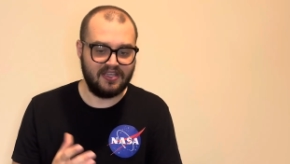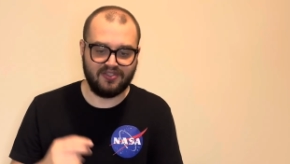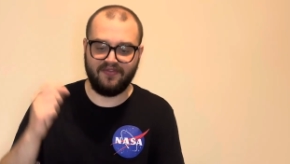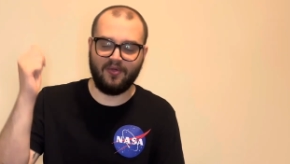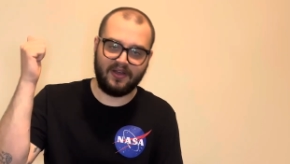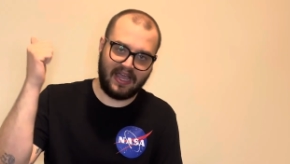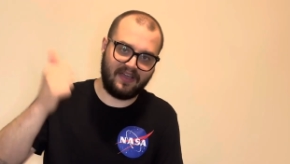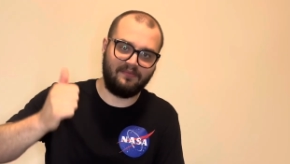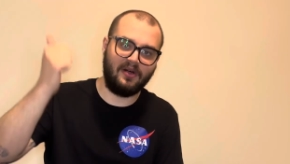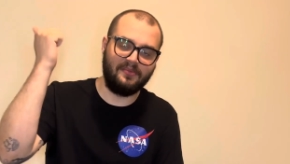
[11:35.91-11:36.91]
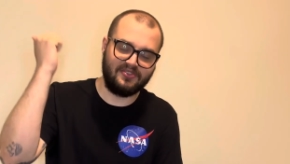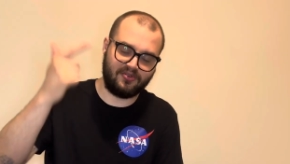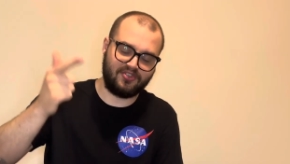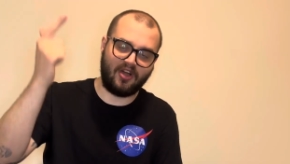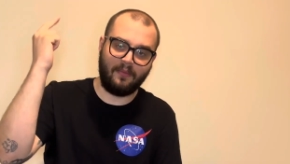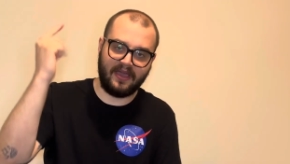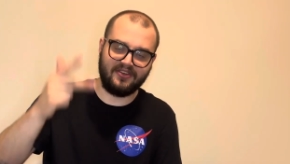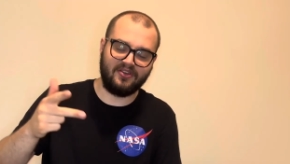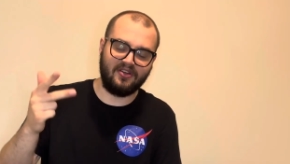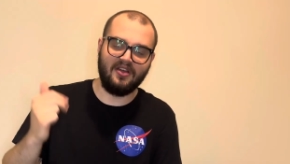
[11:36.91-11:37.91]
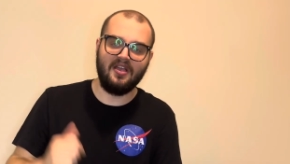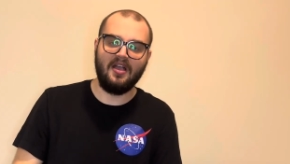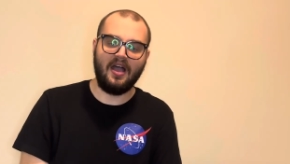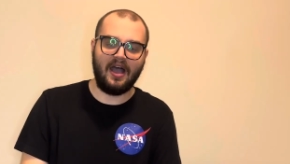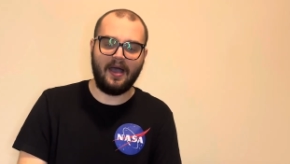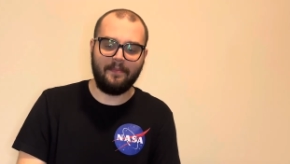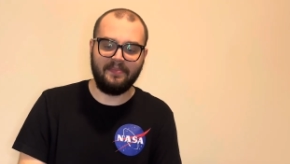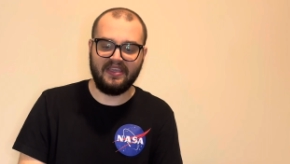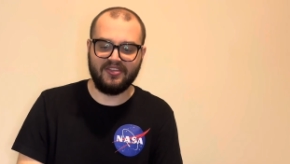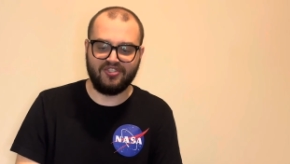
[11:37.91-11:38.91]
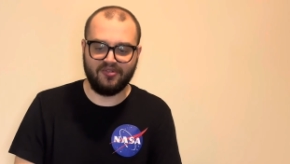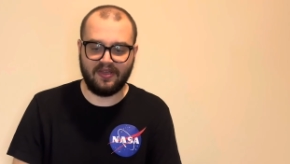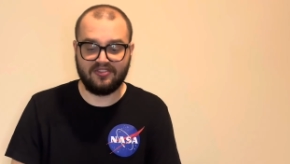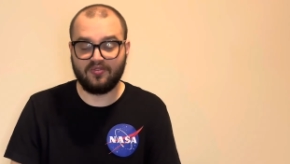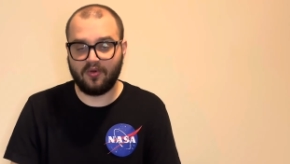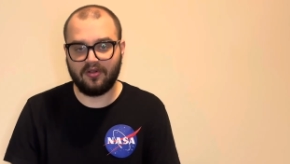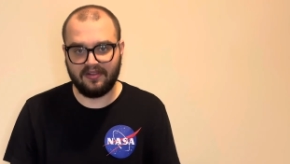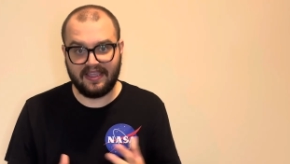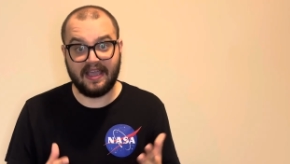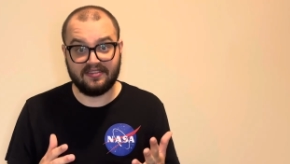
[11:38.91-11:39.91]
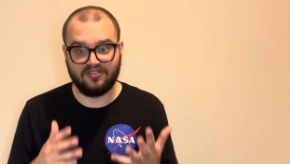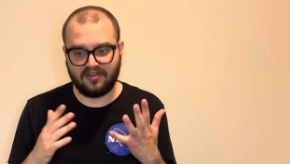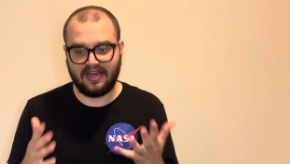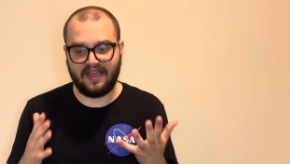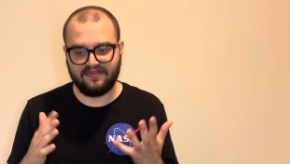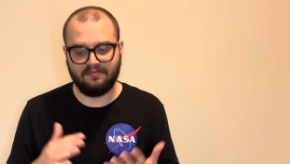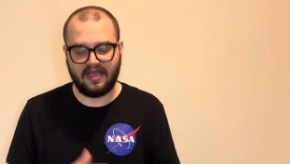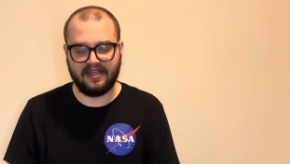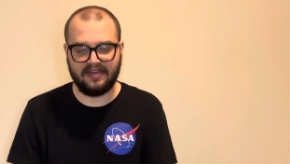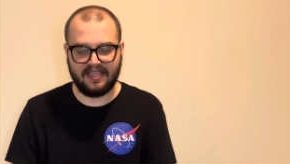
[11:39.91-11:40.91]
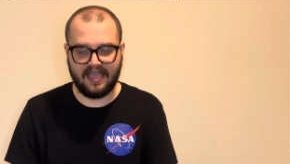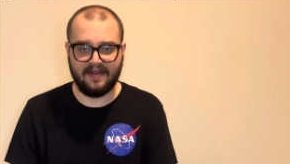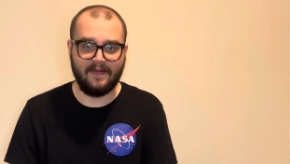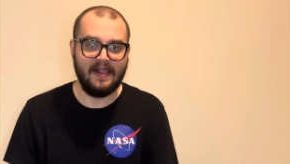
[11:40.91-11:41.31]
So if you want to have Bulbasaur, Charmander, uh, Pikachu and Squirtle, yes, you're gonna have to buy it again.